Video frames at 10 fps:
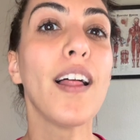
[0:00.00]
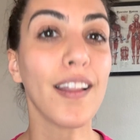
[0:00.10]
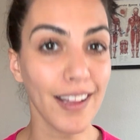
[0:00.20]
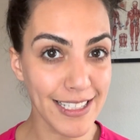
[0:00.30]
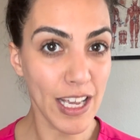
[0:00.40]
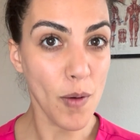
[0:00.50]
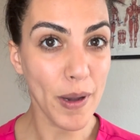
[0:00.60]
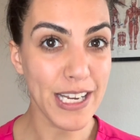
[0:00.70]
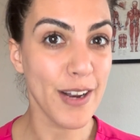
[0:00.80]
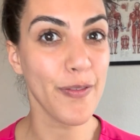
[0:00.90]
let's help
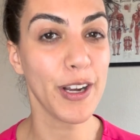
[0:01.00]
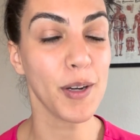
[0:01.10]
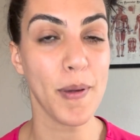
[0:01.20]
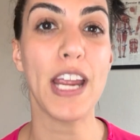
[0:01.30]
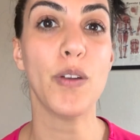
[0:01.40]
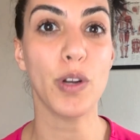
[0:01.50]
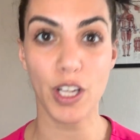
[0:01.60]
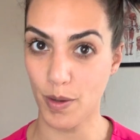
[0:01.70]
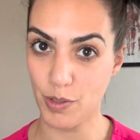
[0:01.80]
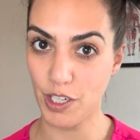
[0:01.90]
identify your pain when it
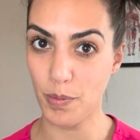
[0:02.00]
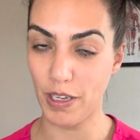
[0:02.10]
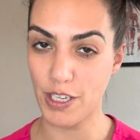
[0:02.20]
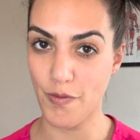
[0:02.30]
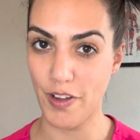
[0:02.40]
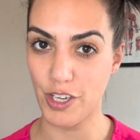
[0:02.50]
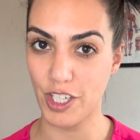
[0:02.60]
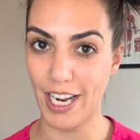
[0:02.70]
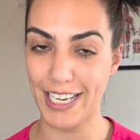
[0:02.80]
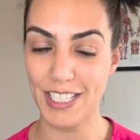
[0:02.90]
comes to your plantar
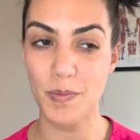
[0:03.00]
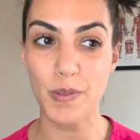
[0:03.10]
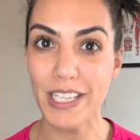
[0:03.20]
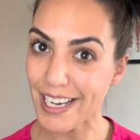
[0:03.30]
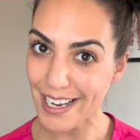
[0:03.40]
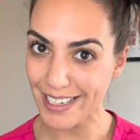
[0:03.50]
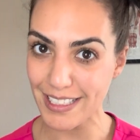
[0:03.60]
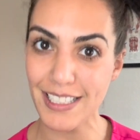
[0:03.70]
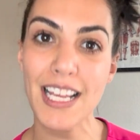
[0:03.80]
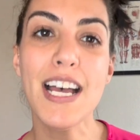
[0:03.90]
fasciitis, because
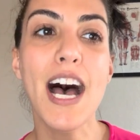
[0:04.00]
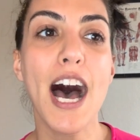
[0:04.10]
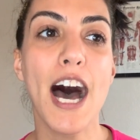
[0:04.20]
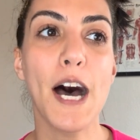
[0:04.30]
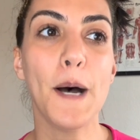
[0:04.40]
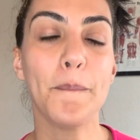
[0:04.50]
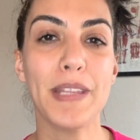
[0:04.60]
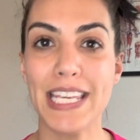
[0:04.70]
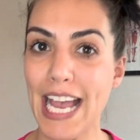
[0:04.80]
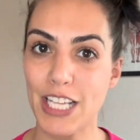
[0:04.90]

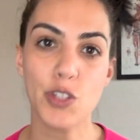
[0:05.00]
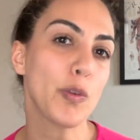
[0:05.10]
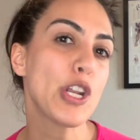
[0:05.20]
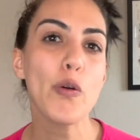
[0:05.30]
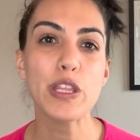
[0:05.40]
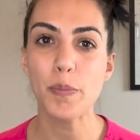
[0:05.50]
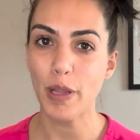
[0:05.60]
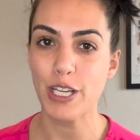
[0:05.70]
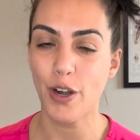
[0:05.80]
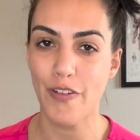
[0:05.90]
yes, we know what the
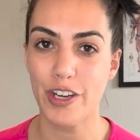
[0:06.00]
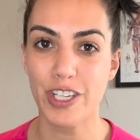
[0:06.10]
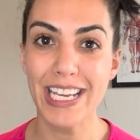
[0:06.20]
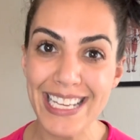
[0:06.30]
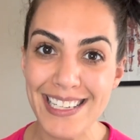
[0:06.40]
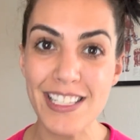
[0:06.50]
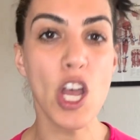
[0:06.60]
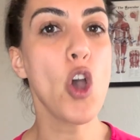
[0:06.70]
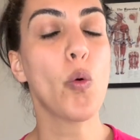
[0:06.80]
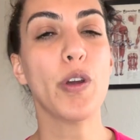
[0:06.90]
plantar fascia is,
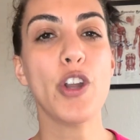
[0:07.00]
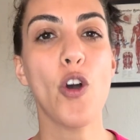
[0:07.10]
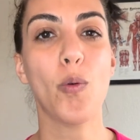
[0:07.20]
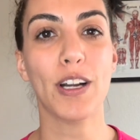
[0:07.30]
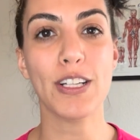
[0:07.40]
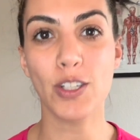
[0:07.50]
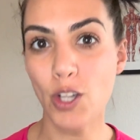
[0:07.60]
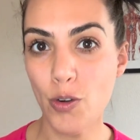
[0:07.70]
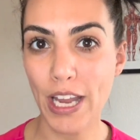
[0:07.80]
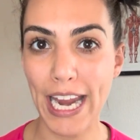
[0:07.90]
we know where it's
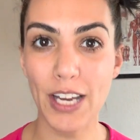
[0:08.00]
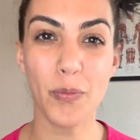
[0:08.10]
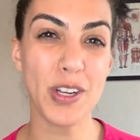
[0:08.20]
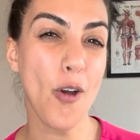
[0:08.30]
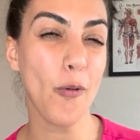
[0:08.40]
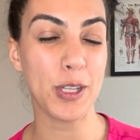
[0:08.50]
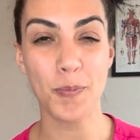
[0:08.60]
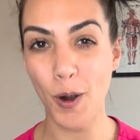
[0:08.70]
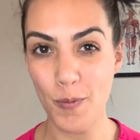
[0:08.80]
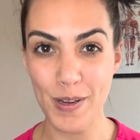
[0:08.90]
located, we know its
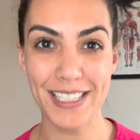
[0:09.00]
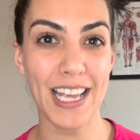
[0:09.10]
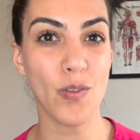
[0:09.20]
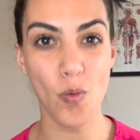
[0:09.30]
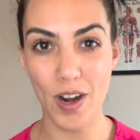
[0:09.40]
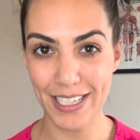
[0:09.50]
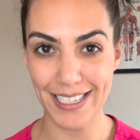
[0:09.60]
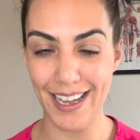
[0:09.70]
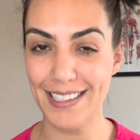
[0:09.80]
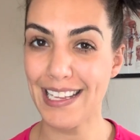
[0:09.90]
purpose and what it
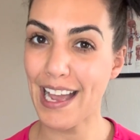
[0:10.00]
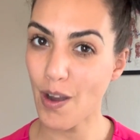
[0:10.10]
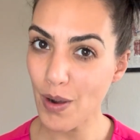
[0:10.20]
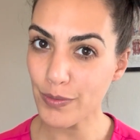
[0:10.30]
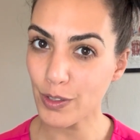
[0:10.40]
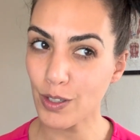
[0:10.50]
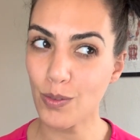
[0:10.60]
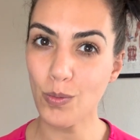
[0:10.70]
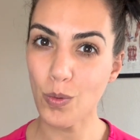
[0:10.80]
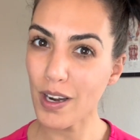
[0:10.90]
does. However,
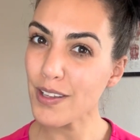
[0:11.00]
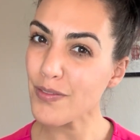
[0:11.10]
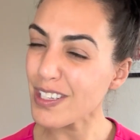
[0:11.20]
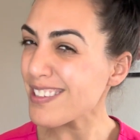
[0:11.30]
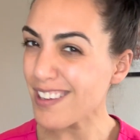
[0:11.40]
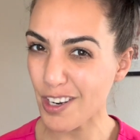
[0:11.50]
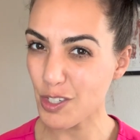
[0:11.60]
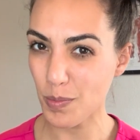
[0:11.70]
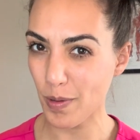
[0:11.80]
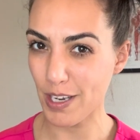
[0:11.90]
what if it's not your
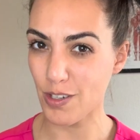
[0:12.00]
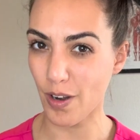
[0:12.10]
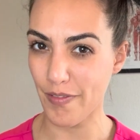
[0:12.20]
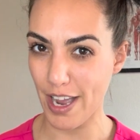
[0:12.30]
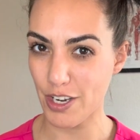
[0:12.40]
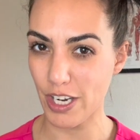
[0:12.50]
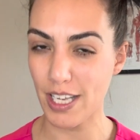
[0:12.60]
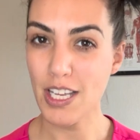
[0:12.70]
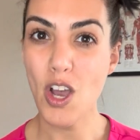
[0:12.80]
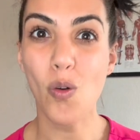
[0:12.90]
plantar fascia?
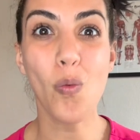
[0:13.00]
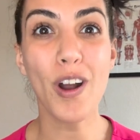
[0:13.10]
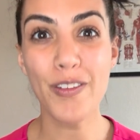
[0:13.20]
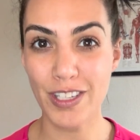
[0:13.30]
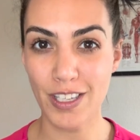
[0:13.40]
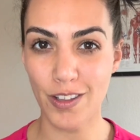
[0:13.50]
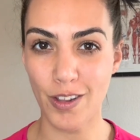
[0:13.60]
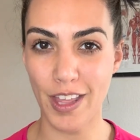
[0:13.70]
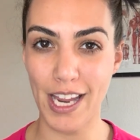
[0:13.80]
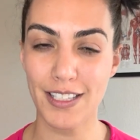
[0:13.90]
What if it's other
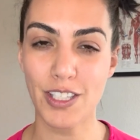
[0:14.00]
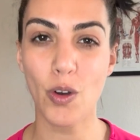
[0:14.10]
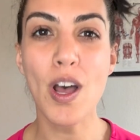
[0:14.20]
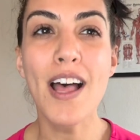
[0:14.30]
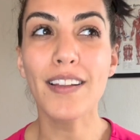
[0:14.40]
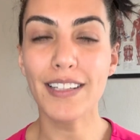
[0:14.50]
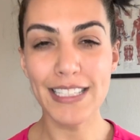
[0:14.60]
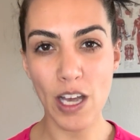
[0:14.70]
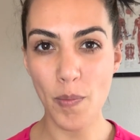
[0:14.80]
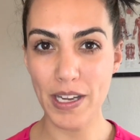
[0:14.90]
things? So let's
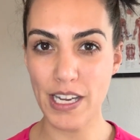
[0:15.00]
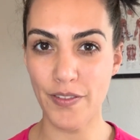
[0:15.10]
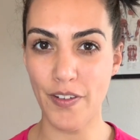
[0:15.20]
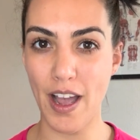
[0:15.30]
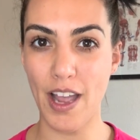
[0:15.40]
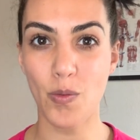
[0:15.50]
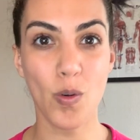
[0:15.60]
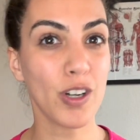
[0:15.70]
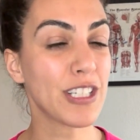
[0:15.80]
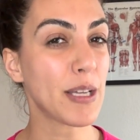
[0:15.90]
help identify what
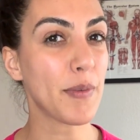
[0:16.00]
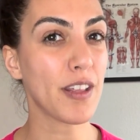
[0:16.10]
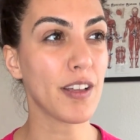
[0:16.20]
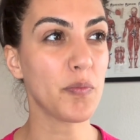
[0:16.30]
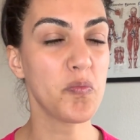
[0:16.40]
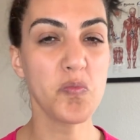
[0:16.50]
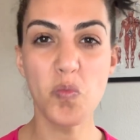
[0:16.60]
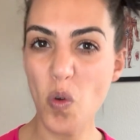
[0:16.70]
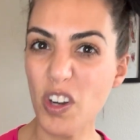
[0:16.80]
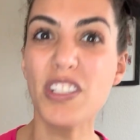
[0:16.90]
are some of the
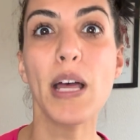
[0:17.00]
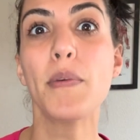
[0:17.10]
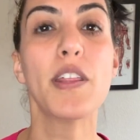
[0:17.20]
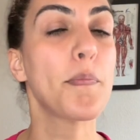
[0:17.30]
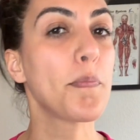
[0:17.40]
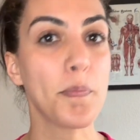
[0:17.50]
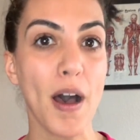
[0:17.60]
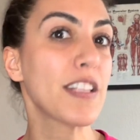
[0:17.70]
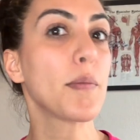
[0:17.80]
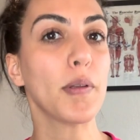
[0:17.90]

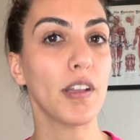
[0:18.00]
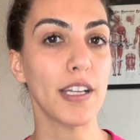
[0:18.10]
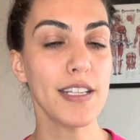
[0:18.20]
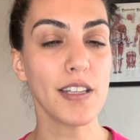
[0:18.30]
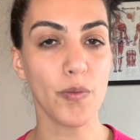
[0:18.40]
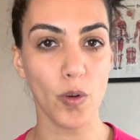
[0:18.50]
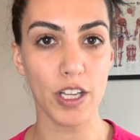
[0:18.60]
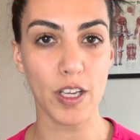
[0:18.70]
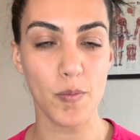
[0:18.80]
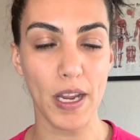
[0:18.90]
possibilities of what it
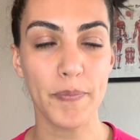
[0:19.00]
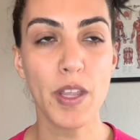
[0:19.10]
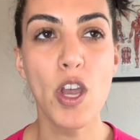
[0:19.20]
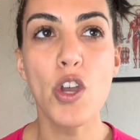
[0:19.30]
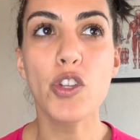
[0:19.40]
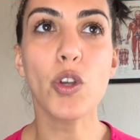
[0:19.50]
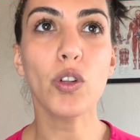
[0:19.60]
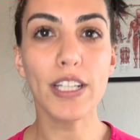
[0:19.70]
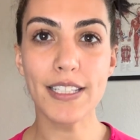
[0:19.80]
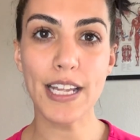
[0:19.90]
could be. So
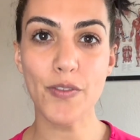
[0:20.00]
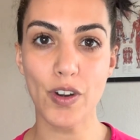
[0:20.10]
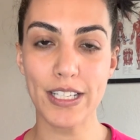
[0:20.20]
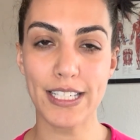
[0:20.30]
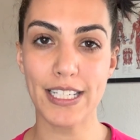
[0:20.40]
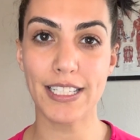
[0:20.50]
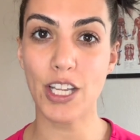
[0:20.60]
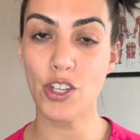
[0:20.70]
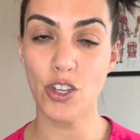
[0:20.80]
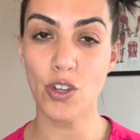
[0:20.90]
let's say, for instance, that
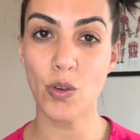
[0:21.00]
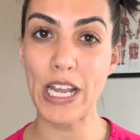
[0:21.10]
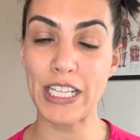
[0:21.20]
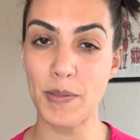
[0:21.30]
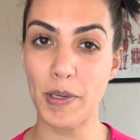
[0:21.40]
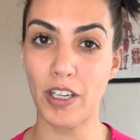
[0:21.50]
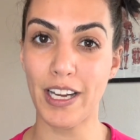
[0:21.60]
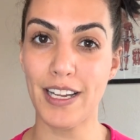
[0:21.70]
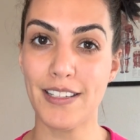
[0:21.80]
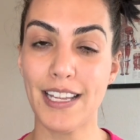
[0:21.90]
you
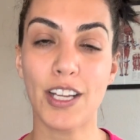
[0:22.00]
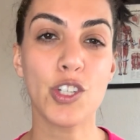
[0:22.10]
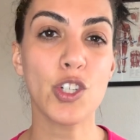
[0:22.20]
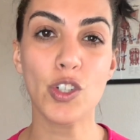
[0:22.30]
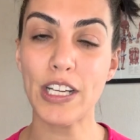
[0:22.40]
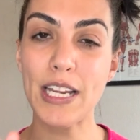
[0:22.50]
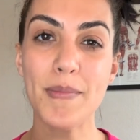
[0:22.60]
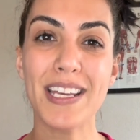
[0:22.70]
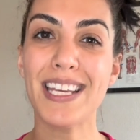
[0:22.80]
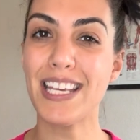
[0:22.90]
experience extreme
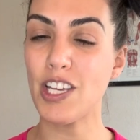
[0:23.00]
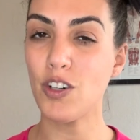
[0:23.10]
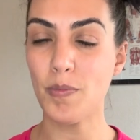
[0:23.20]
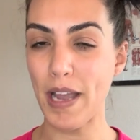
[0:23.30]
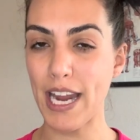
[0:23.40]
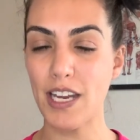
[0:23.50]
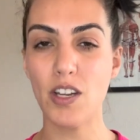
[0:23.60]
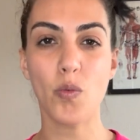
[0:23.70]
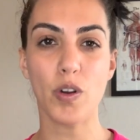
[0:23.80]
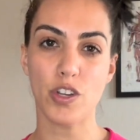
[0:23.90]
heel pain
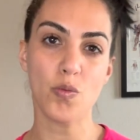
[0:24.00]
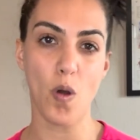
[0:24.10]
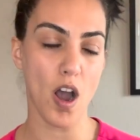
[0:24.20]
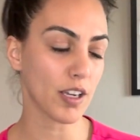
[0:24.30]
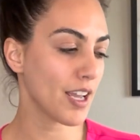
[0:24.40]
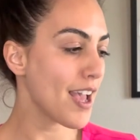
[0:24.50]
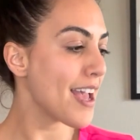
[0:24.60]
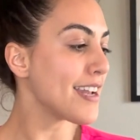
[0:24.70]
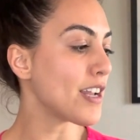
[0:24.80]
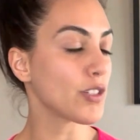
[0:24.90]
when you walk.
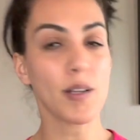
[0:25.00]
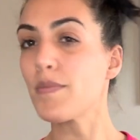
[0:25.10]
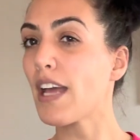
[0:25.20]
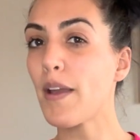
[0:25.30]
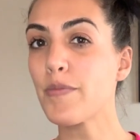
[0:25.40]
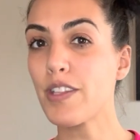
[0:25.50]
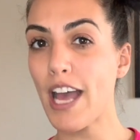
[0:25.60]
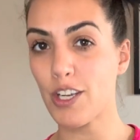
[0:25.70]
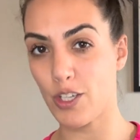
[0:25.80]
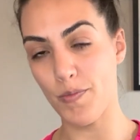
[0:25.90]
Now, sometimes
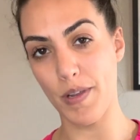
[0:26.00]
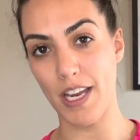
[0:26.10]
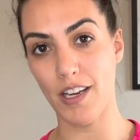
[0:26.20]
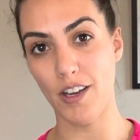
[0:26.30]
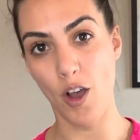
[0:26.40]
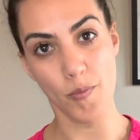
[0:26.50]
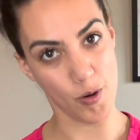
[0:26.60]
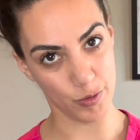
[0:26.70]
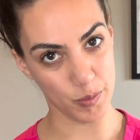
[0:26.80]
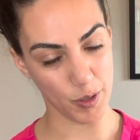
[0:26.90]
that could mean a bone
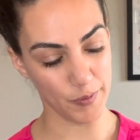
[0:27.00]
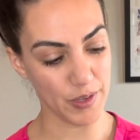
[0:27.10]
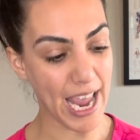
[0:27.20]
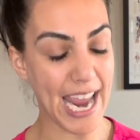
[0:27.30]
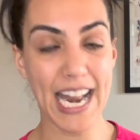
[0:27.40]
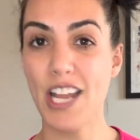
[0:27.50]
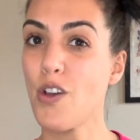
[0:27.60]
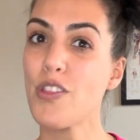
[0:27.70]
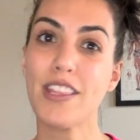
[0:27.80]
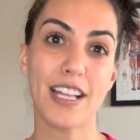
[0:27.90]
spur. And I know
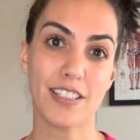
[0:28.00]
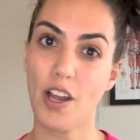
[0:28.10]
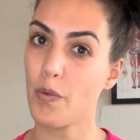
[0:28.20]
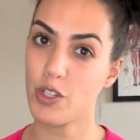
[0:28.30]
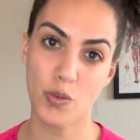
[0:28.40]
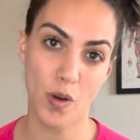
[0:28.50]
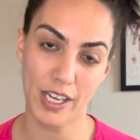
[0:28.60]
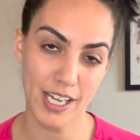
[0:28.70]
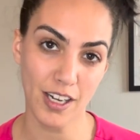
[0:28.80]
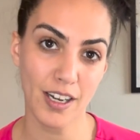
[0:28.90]
that that's not what you want to
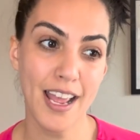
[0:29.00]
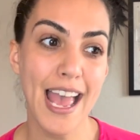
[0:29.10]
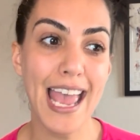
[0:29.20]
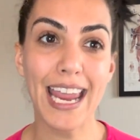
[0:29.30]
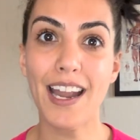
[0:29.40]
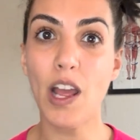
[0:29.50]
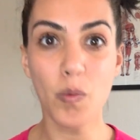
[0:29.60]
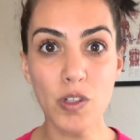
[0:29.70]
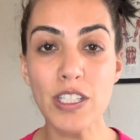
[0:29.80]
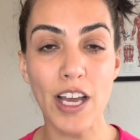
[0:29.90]
hear. And I
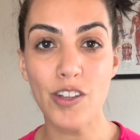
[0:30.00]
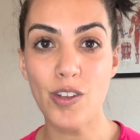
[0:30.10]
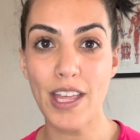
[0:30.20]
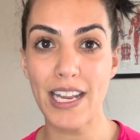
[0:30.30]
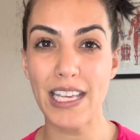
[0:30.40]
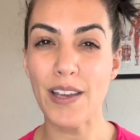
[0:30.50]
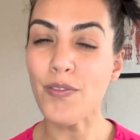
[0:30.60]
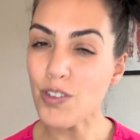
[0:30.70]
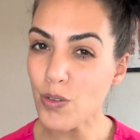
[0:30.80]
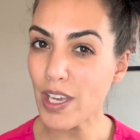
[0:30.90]
will tell you that if
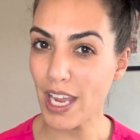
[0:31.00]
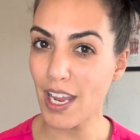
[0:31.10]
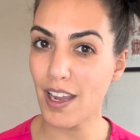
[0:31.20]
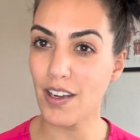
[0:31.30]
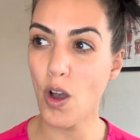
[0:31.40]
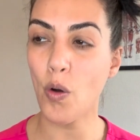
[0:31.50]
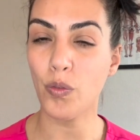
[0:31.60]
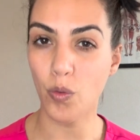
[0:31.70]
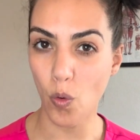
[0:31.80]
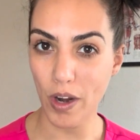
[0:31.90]
you can
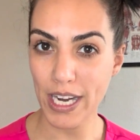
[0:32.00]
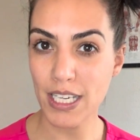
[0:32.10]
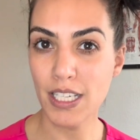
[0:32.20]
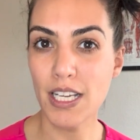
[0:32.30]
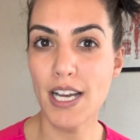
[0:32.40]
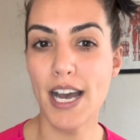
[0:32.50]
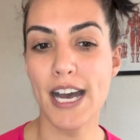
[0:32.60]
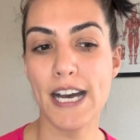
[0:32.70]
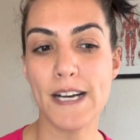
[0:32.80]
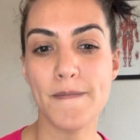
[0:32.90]
avoid
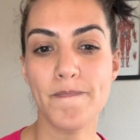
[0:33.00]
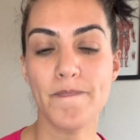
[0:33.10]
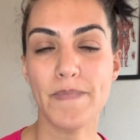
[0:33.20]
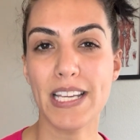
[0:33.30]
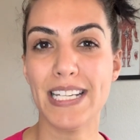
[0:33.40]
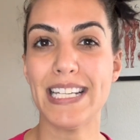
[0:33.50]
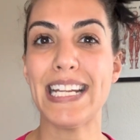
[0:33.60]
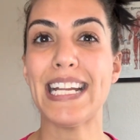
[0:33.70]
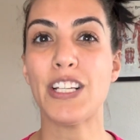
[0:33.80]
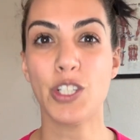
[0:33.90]

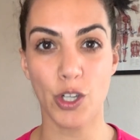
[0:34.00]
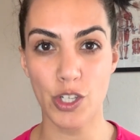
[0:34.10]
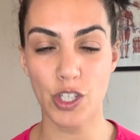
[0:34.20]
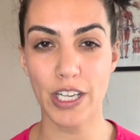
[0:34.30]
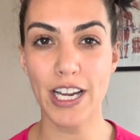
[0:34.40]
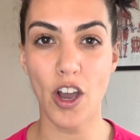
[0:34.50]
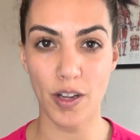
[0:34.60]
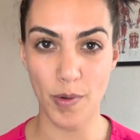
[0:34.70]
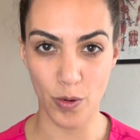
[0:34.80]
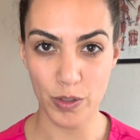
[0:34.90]
needing surgery on a
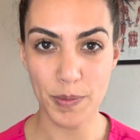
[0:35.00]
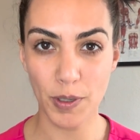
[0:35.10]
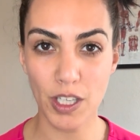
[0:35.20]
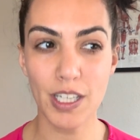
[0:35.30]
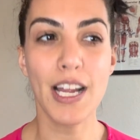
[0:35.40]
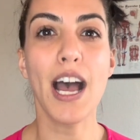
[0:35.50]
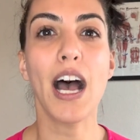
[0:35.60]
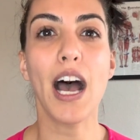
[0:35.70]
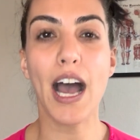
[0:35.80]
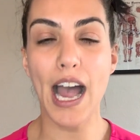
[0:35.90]
bone spur,
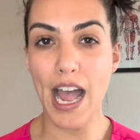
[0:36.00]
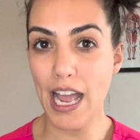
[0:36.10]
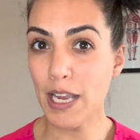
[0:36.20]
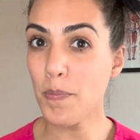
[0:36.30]
I